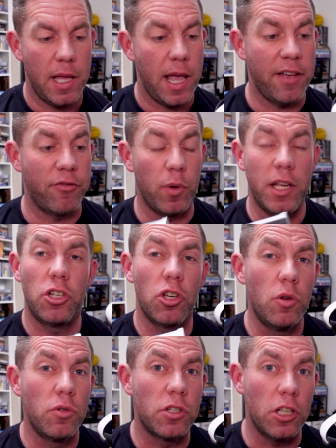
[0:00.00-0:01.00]
if we
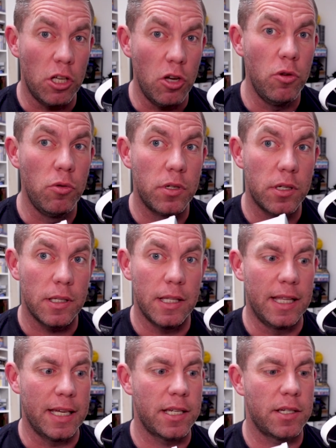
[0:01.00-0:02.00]
choose to use
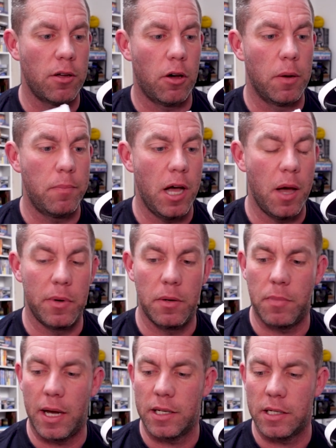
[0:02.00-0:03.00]
this on a permanent
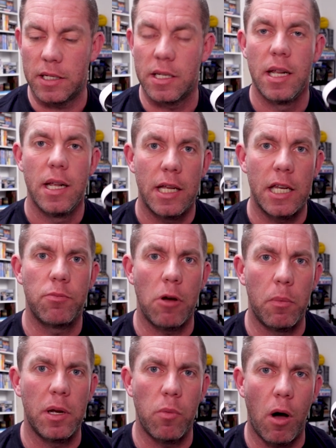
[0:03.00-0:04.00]
basis, it's
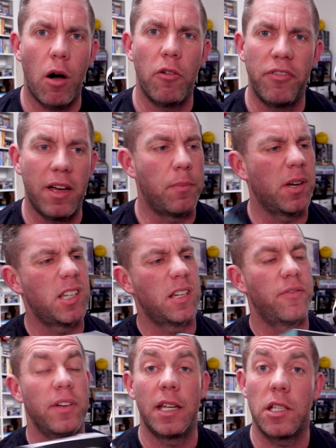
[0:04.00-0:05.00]
probably what I'll fit, because I
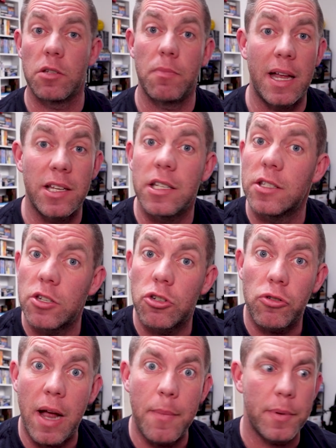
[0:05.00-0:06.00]
think it just matches the
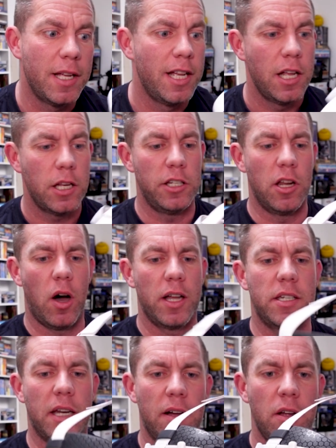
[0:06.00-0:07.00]
strap
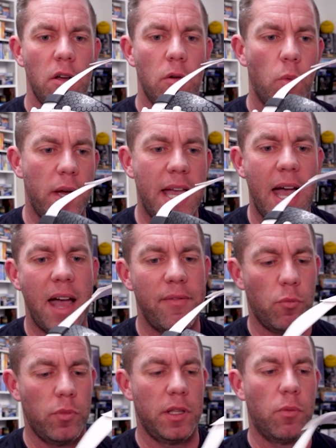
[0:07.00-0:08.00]
nicer. We
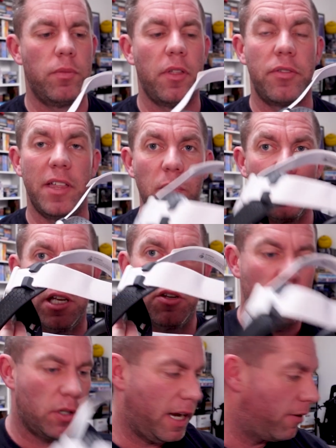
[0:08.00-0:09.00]
have, the thing we're
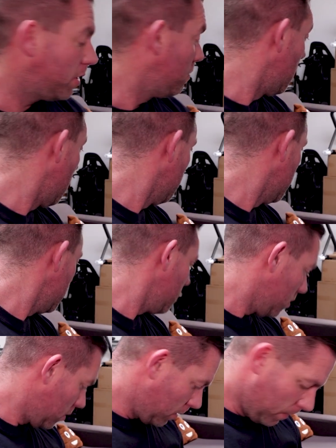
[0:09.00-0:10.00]
using on here at the moment,
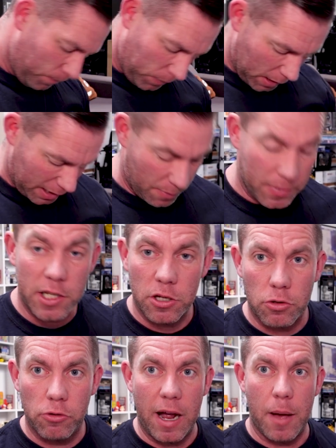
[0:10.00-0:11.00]
let me
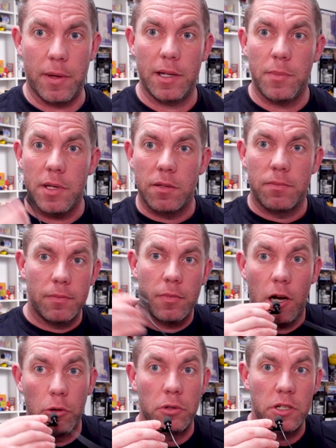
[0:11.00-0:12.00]
just grab it. Let me just,
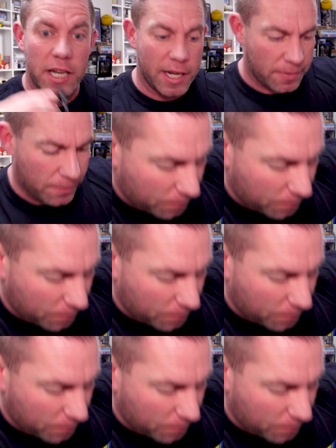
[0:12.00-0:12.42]
hold on a sec.